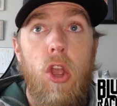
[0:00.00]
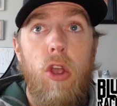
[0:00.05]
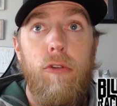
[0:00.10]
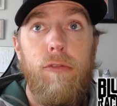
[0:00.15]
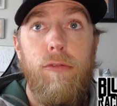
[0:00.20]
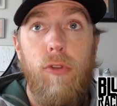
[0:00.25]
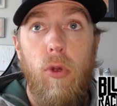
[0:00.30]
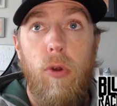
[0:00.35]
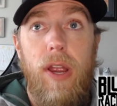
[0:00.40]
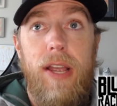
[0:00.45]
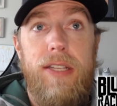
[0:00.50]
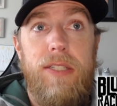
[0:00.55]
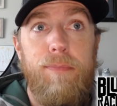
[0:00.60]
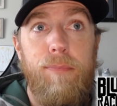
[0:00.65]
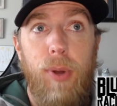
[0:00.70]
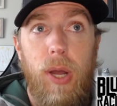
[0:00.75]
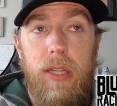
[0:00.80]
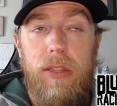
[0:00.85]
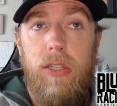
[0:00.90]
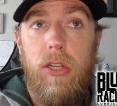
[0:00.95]
Flores
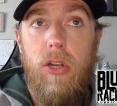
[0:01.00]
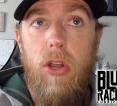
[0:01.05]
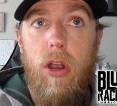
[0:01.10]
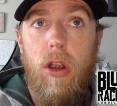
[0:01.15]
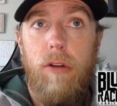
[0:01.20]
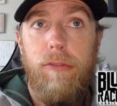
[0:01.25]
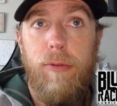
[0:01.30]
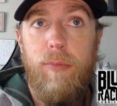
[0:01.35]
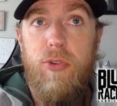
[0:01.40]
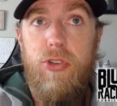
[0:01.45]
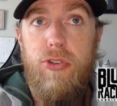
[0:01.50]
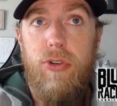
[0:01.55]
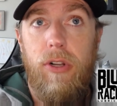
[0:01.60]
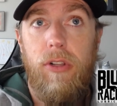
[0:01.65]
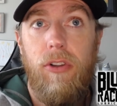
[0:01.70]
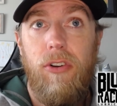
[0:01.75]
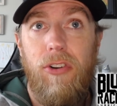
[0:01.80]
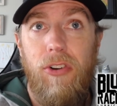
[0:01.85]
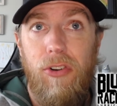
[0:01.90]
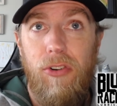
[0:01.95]
bought the car from
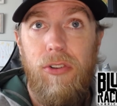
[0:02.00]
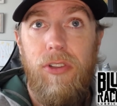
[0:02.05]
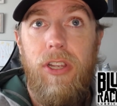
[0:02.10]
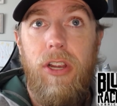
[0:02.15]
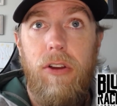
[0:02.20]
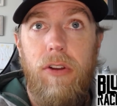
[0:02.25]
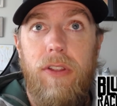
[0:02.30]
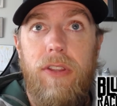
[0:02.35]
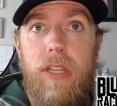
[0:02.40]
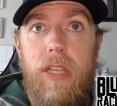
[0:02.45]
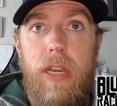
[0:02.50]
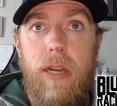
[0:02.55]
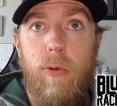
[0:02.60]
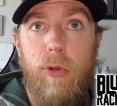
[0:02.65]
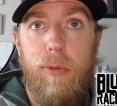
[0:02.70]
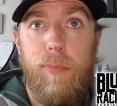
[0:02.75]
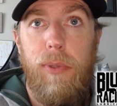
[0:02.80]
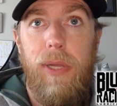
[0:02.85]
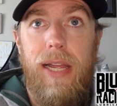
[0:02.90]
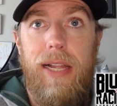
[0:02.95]
Strickler earlier in the year
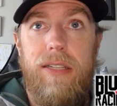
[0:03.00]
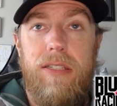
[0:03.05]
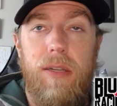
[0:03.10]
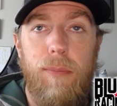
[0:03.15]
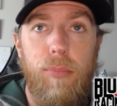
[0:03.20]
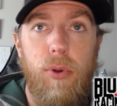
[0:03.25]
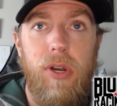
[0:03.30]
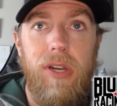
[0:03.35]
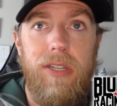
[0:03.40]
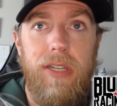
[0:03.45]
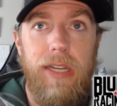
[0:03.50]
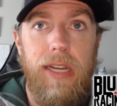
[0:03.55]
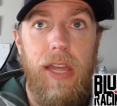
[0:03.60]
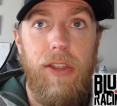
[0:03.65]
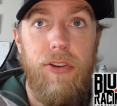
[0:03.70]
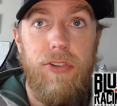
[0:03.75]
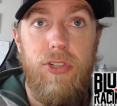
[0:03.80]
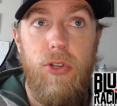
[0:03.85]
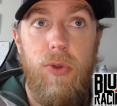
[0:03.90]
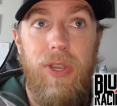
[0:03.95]
with plans to put it
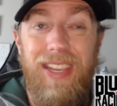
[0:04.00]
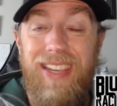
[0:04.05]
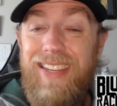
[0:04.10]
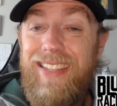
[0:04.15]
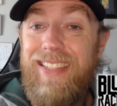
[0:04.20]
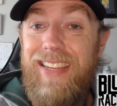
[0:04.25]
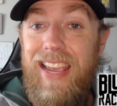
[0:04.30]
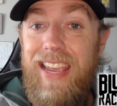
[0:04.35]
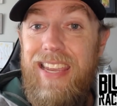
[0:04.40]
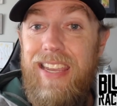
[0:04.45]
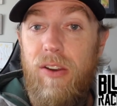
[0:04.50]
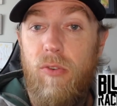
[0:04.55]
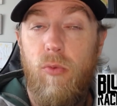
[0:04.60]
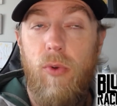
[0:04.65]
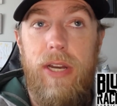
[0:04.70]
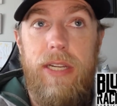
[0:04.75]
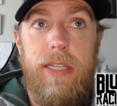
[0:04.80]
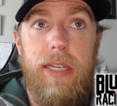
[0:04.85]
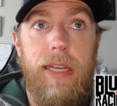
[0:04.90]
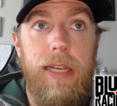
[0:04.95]
together so he could take it
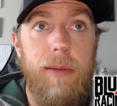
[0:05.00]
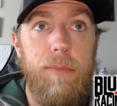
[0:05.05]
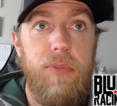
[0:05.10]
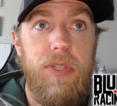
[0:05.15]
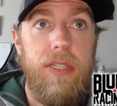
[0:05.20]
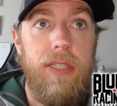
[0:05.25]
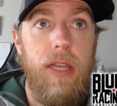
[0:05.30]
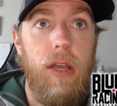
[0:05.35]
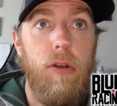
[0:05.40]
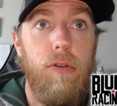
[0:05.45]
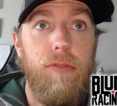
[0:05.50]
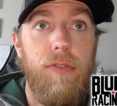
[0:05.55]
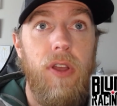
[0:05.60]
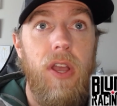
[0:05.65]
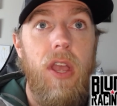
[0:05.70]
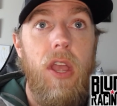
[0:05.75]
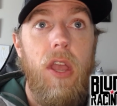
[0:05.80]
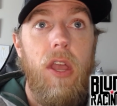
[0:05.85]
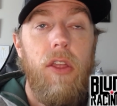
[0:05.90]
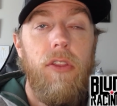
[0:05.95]
racing himself.
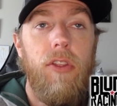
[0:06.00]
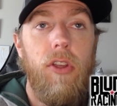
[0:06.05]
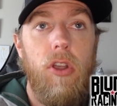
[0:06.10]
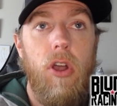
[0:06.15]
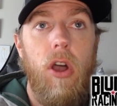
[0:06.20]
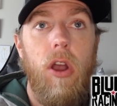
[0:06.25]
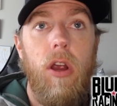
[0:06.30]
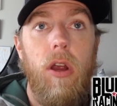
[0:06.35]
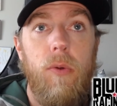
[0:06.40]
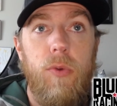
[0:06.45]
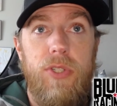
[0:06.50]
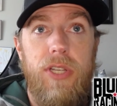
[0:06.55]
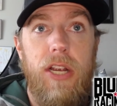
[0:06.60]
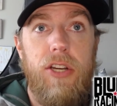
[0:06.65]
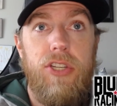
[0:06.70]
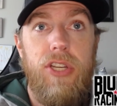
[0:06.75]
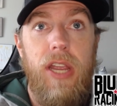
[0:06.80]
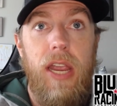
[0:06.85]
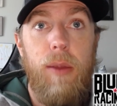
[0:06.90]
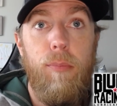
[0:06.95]
The car was
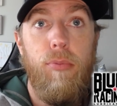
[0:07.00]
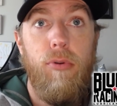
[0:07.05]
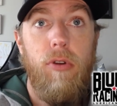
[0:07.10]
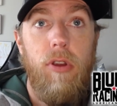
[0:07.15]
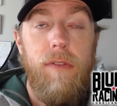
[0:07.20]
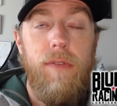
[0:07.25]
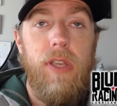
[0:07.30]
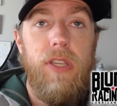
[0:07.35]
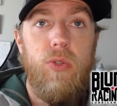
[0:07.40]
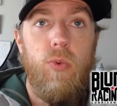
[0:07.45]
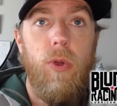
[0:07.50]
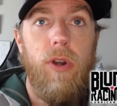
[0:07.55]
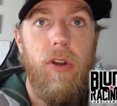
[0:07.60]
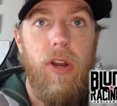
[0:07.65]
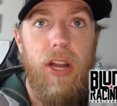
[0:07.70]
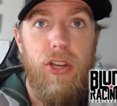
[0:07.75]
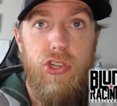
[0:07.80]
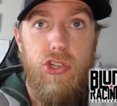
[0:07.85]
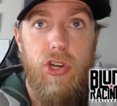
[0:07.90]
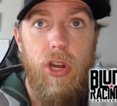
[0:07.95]
actually a previous winner
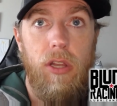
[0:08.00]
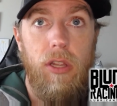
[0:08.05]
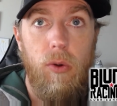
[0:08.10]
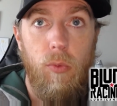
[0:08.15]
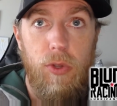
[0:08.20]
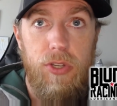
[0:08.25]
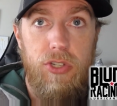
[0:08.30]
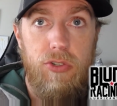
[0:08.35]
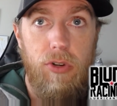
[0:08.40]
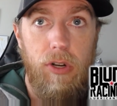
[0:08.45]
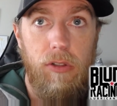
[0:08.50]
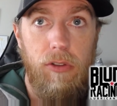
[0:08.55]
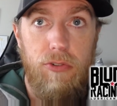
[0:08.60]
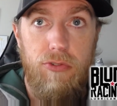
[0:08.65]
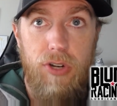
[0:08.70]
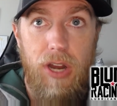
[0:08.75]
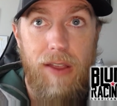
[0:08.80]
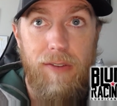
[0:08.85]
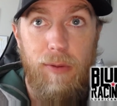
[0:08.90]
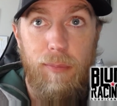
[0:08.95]
at Charlotte with Strickler
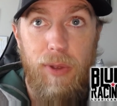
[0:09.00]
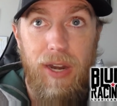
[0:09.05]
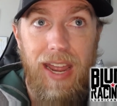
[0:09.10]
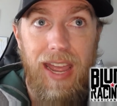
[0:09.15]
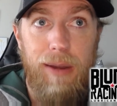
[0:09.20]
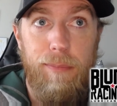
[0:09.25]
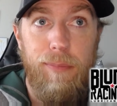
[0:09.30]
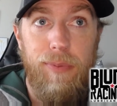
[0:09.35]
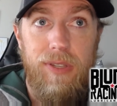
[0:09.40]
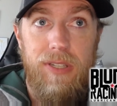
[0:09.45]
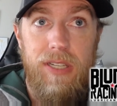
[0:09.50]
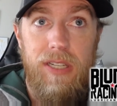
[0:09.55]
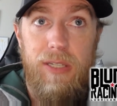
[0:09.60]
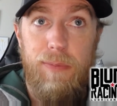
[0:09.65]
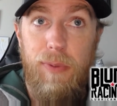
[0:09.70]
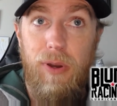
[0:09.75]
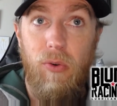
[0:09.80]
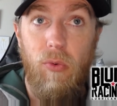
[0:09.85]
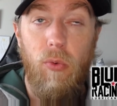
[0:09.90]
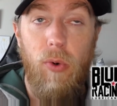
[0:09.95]
driving, but had since
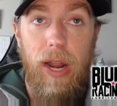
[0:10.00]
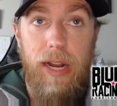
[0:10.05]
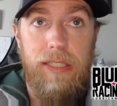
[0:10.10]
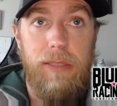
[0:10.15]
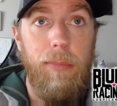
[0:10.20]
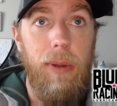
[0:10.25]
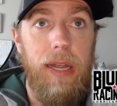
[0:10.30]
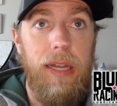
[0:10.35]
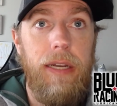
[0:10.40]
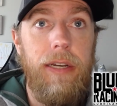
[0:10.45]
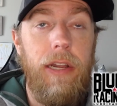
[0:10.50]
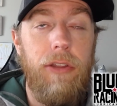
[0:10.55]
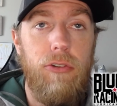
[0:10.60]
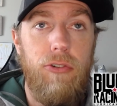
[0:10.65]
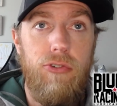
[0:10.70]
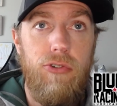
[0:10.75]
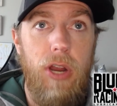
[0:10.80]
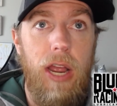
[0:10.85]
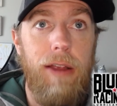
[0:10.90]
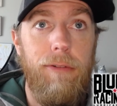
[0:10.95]
been wrecked by another
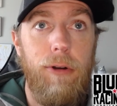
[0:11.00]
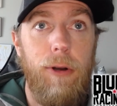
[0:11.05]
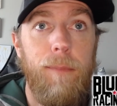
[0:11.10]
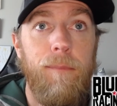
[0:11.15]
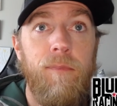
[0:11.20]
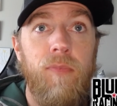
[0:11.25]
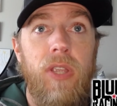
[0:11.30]
driver driver.